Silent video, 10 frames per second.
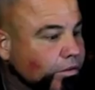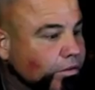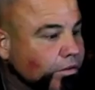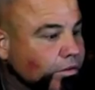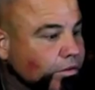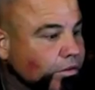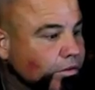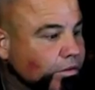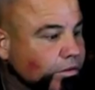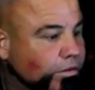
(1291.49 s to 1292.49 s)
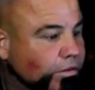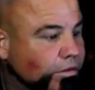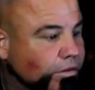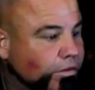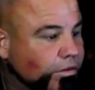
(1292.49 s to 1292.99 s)

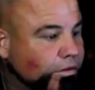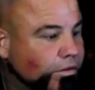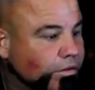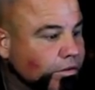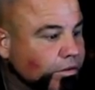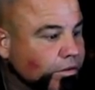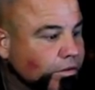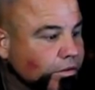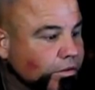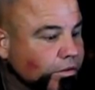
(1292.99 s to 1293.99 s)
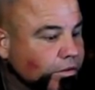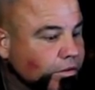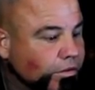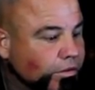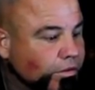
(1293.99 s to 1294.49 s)

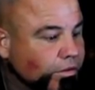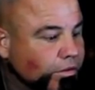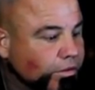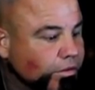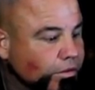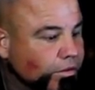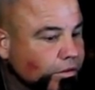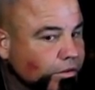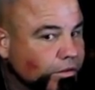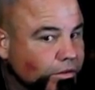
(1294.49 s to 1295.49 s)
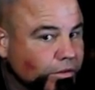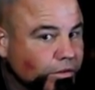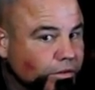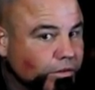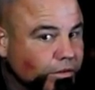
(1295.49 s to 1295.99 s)

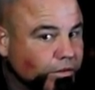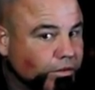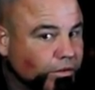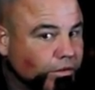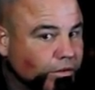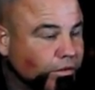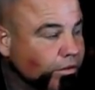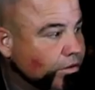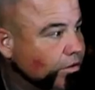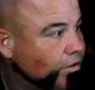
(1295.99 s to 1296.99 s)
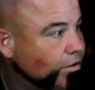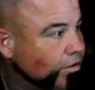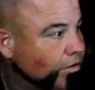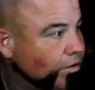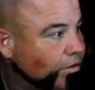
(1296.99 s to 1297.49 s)

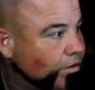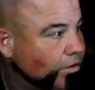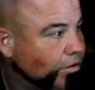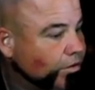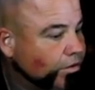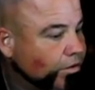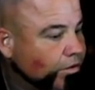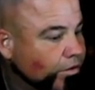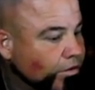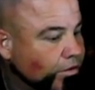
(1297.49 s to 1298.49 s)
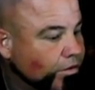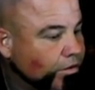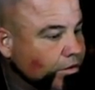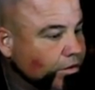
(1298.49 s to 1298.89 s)
(silent)